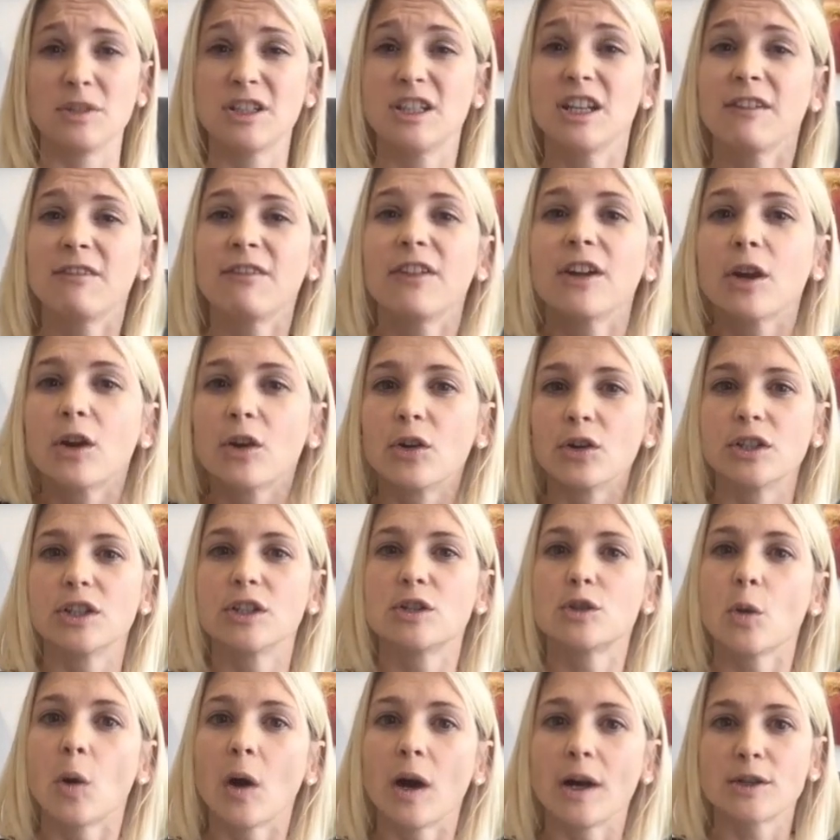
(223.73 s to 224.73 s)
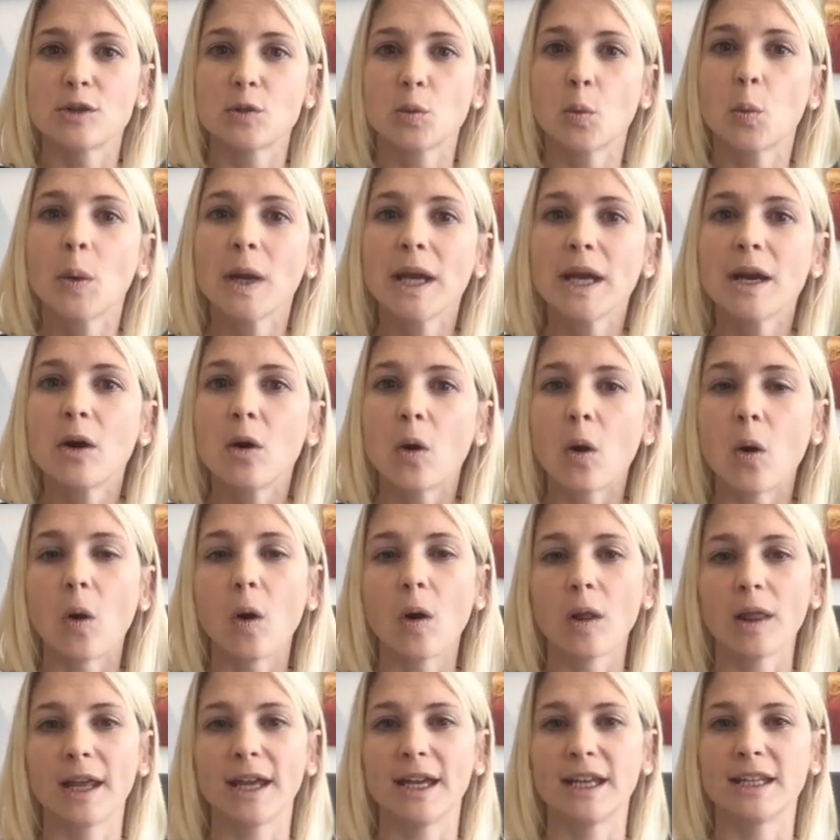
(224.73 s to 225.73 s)
difficulties, or as we
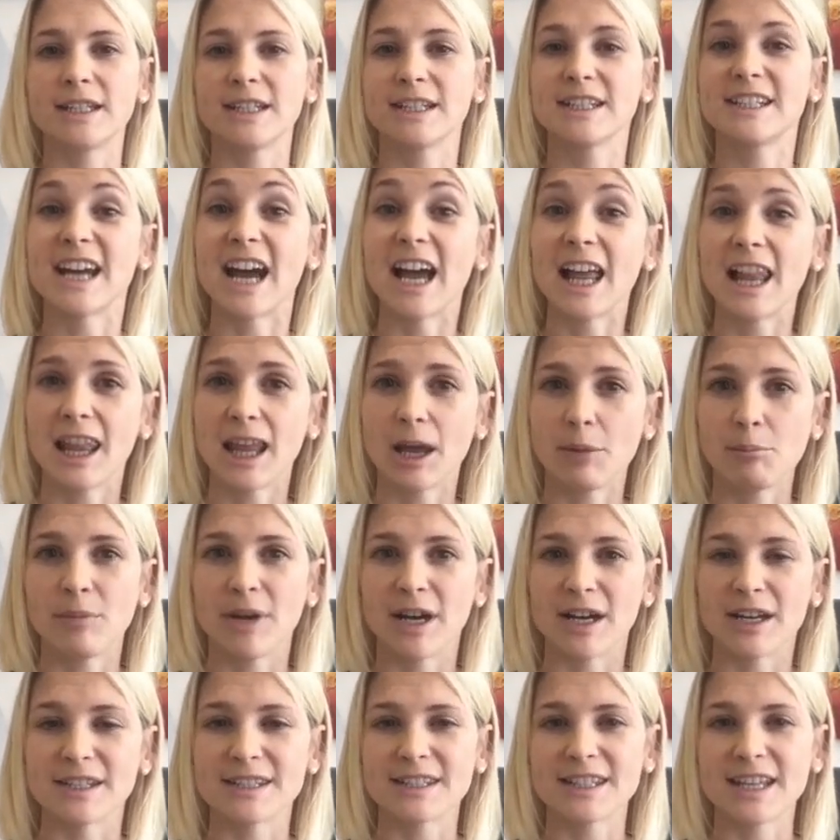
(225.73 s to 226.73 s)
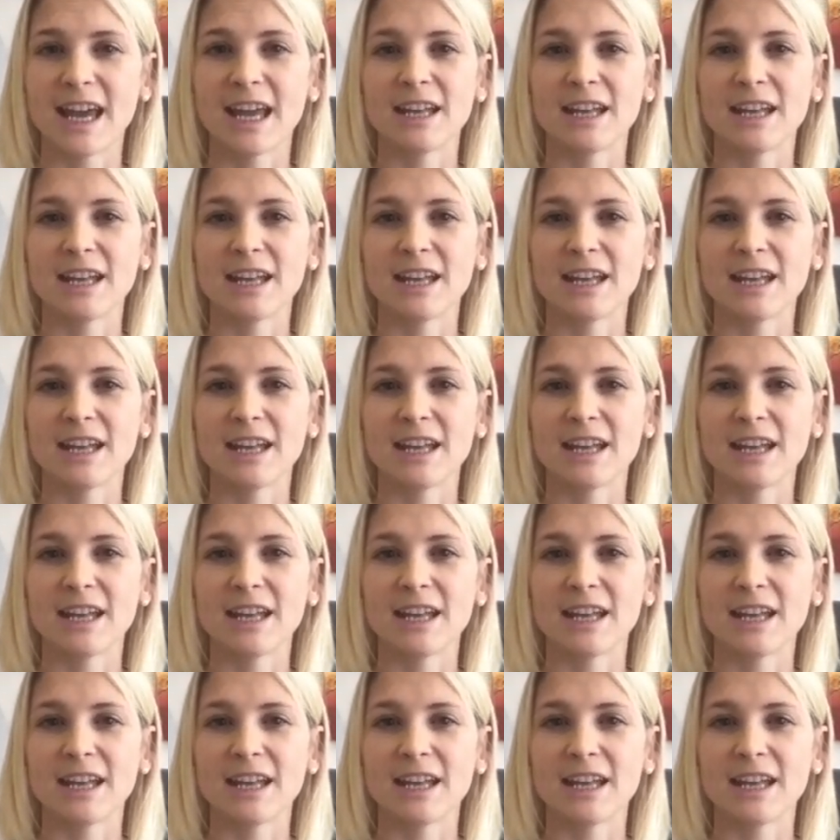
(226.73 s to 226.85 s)
call it, dilemmas,